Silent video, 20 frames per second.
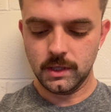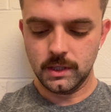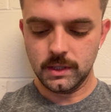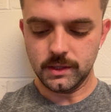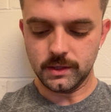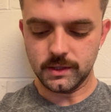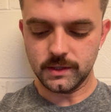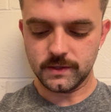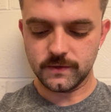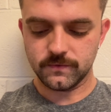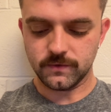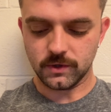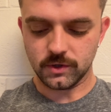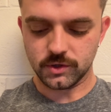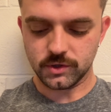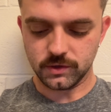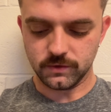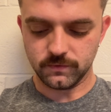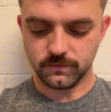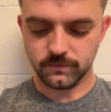This
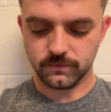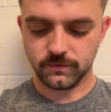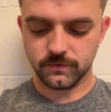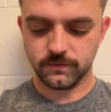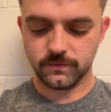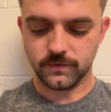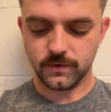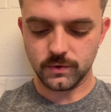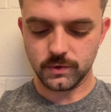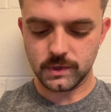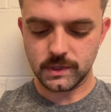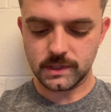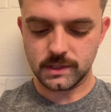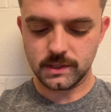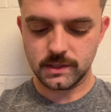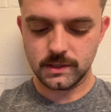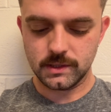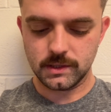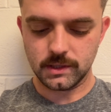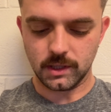function
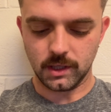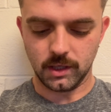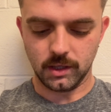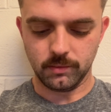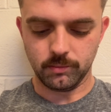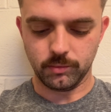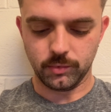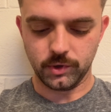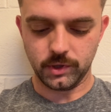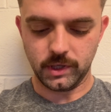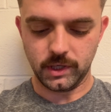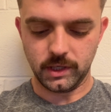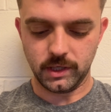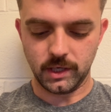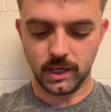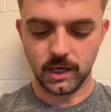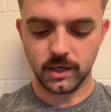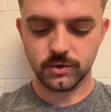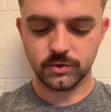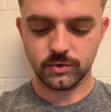focuses on bringing
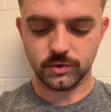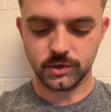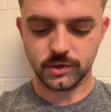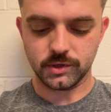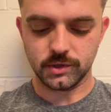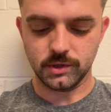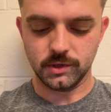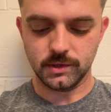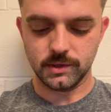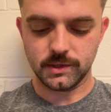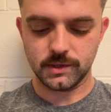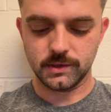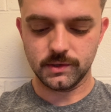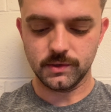non-Christians